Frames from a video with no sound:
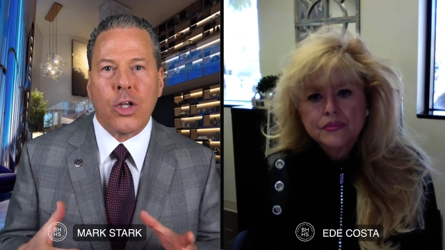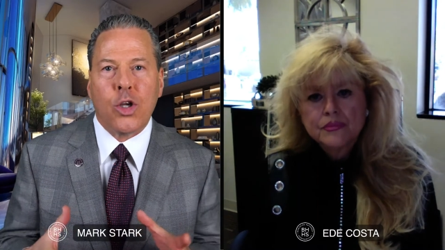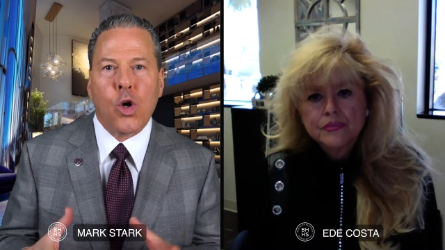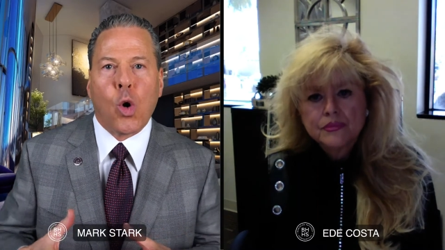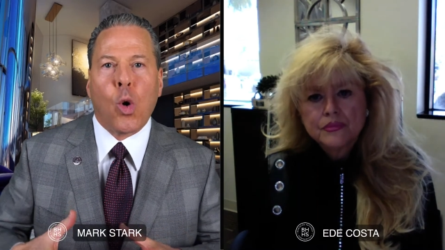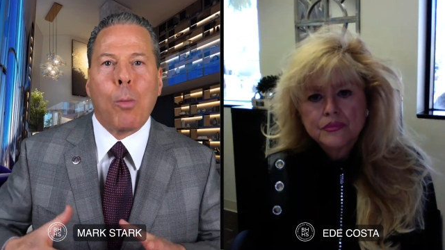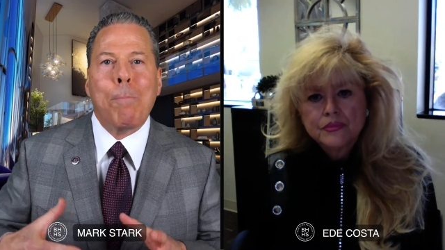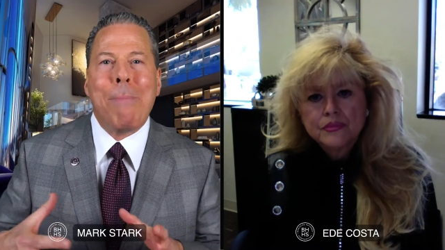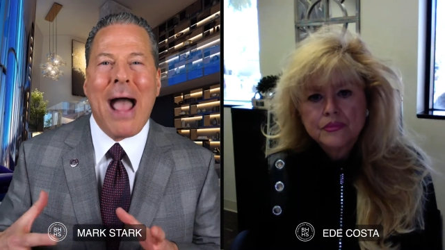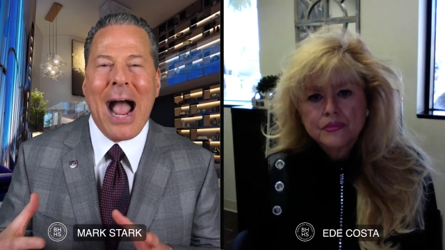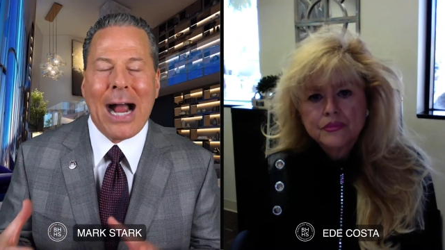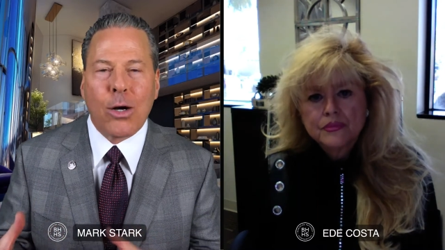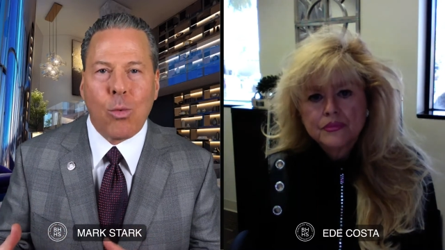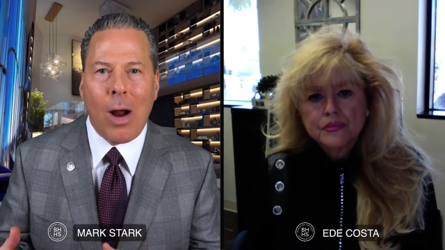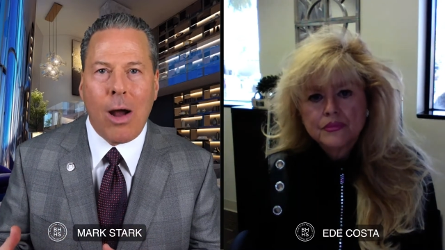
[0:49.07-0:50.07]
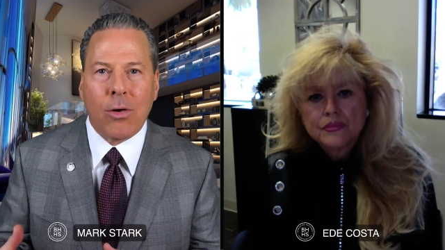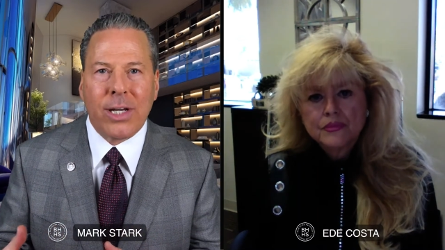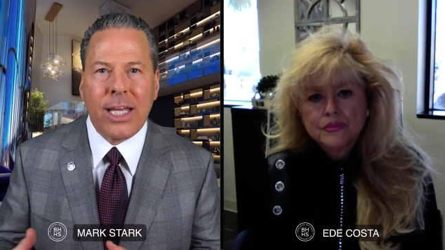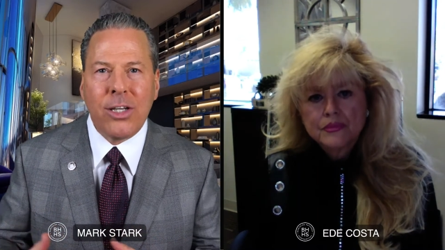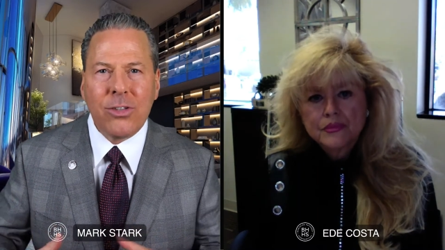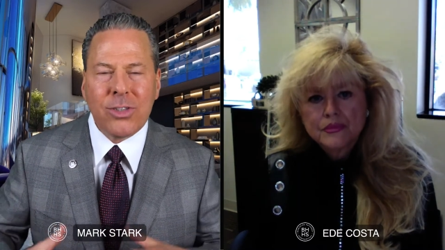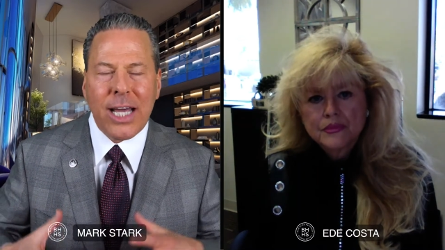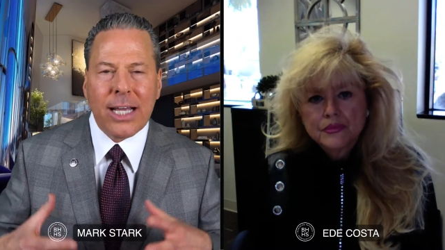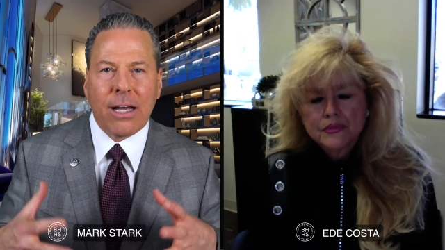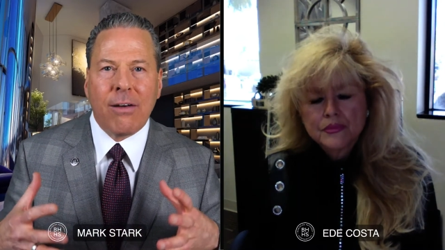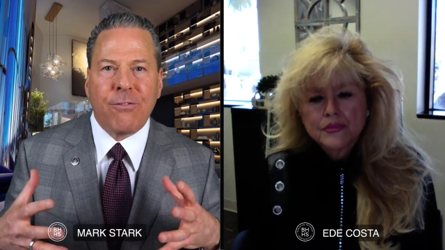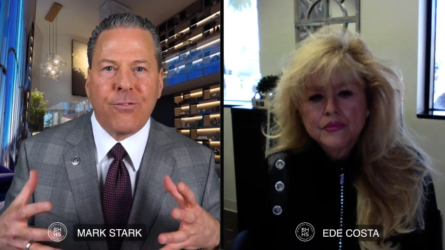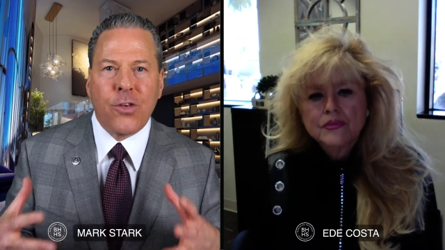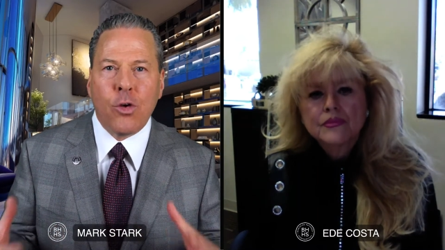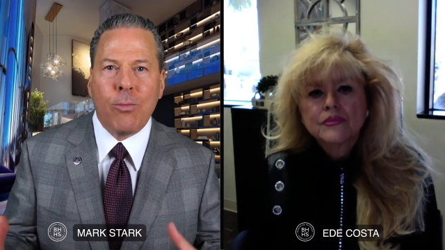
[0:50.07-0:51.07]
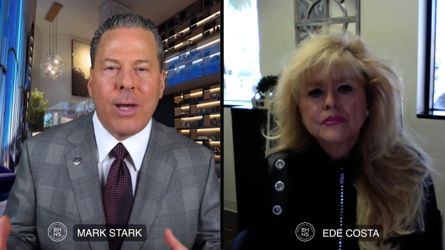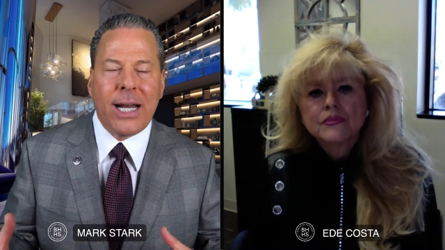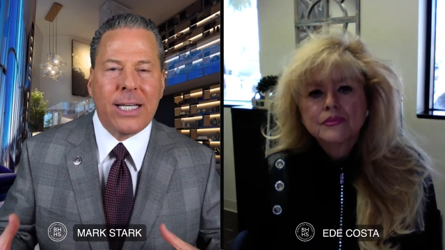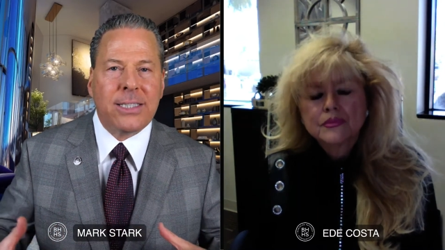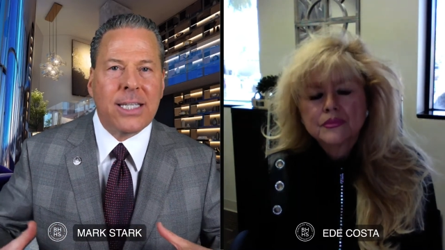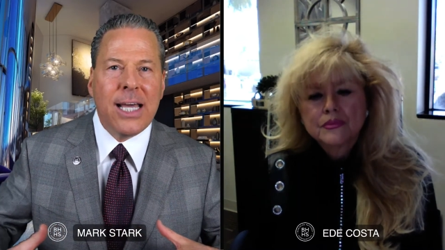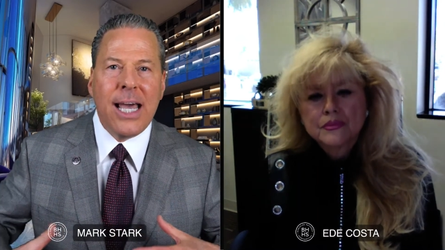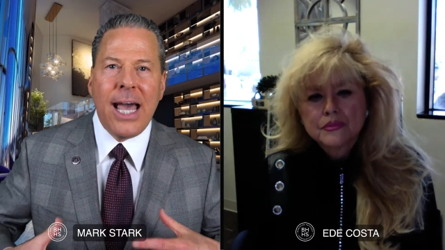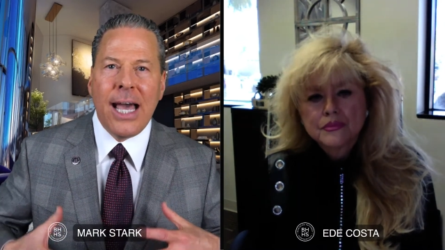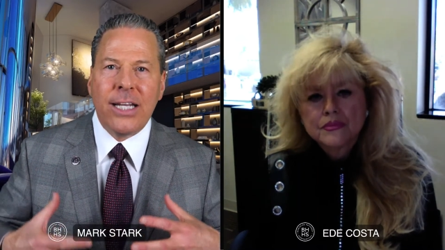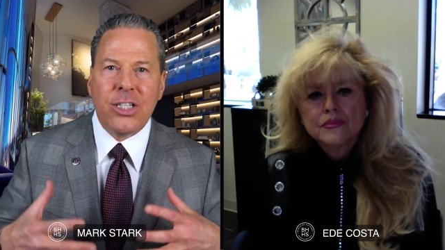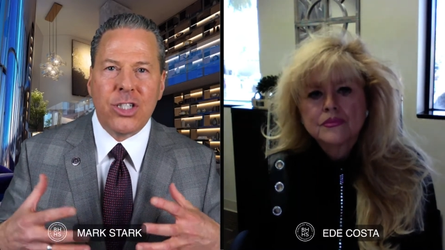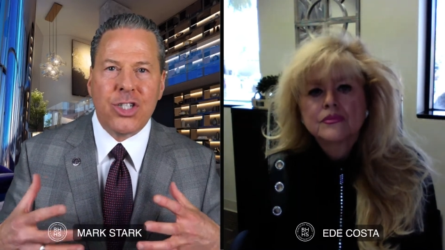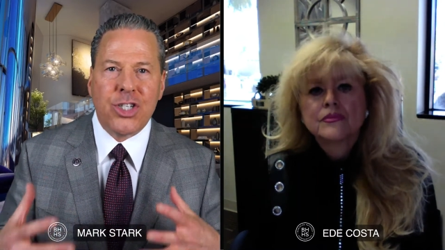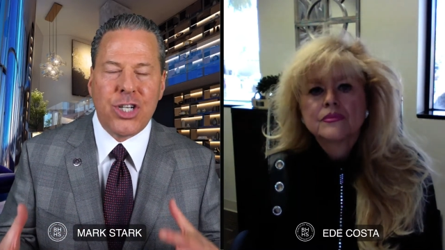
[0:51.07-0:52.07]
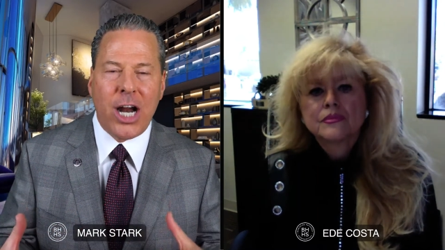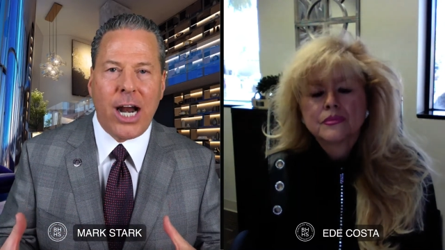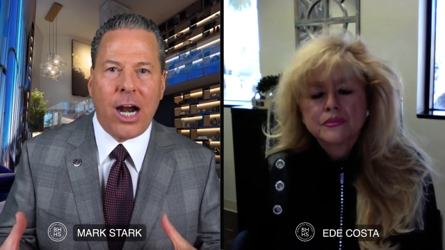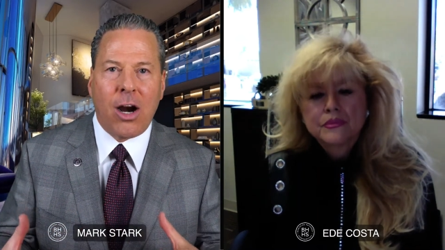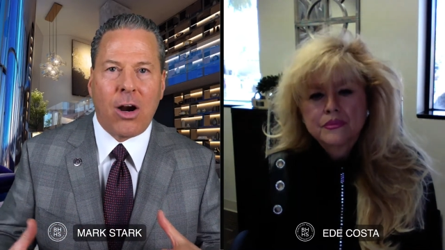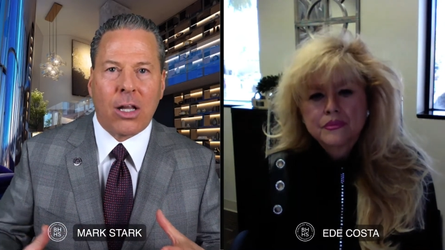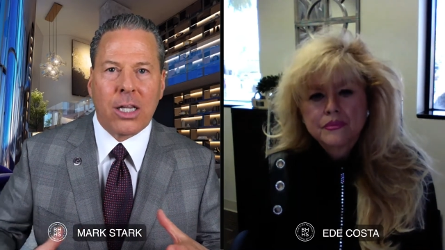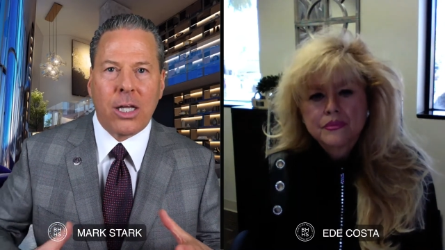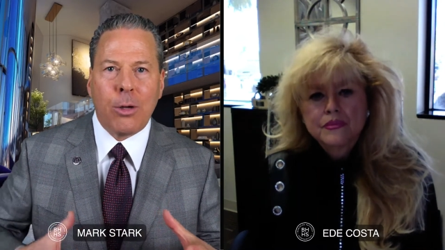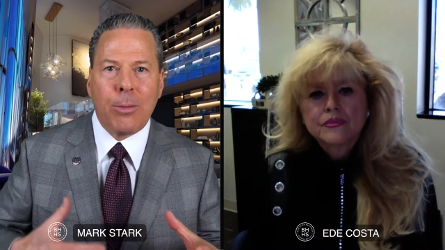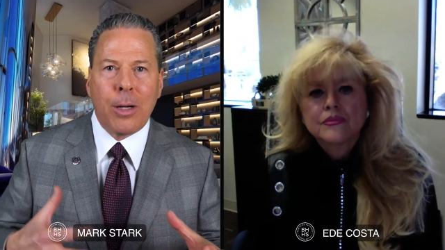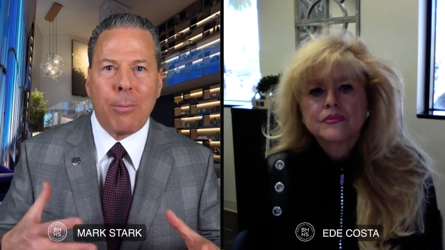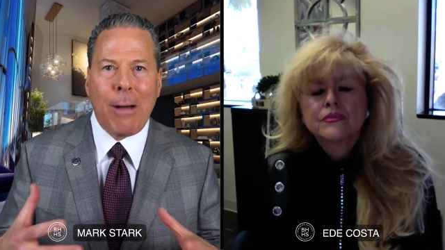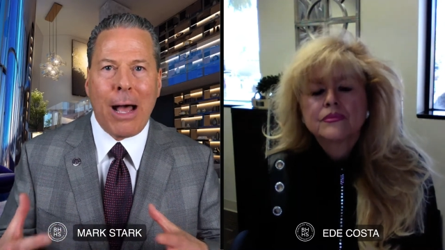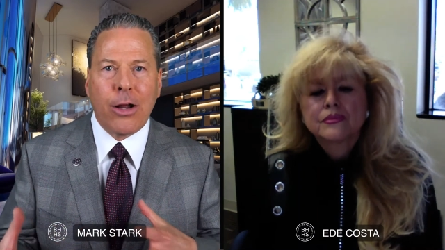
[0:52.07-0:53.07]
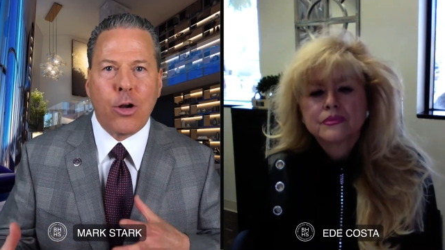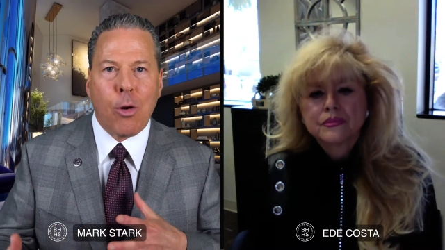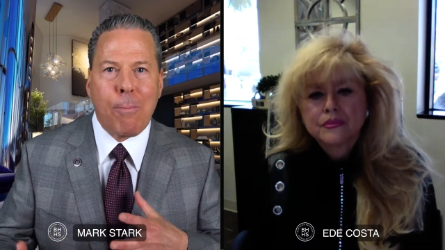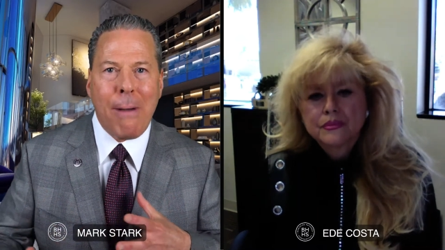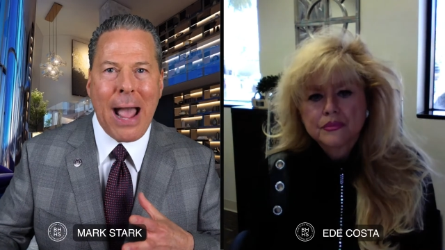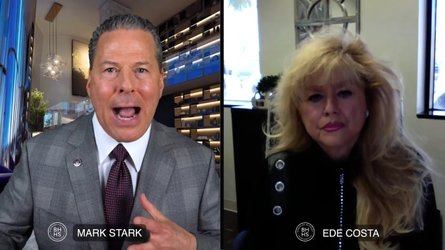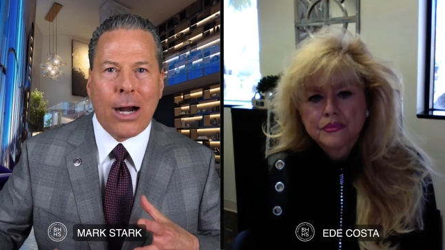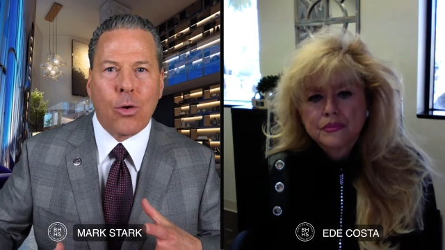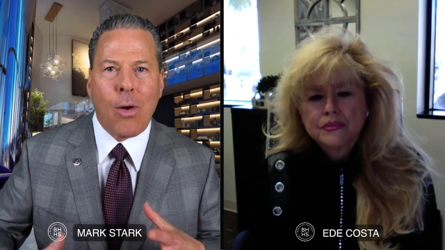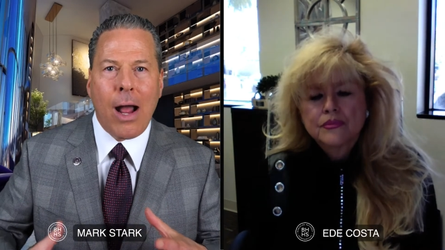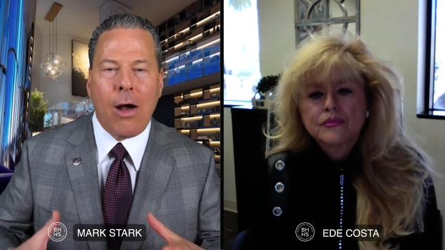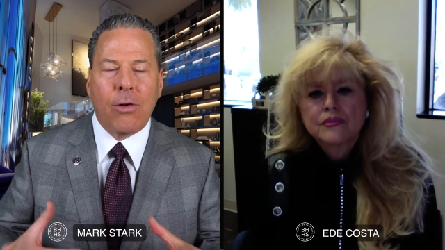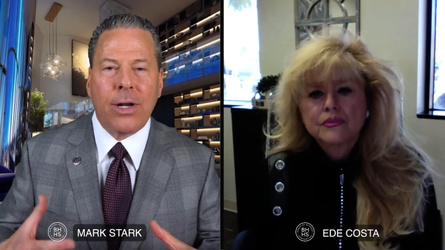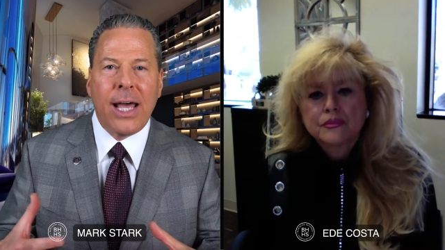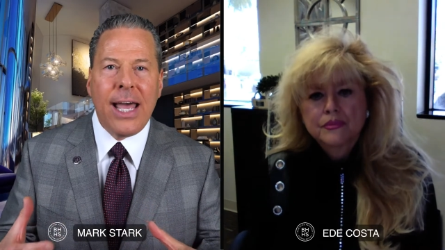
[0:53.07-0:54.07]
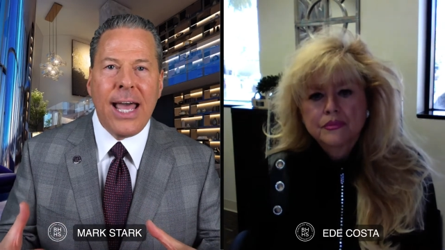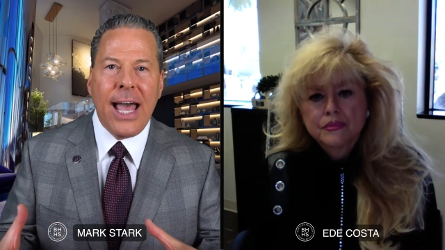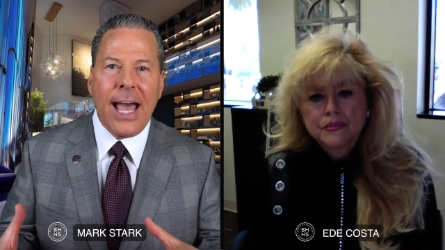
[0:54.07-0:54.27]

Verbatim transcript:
Speaker 1: your background. Can you take a few minutes and just share a little bit about your background?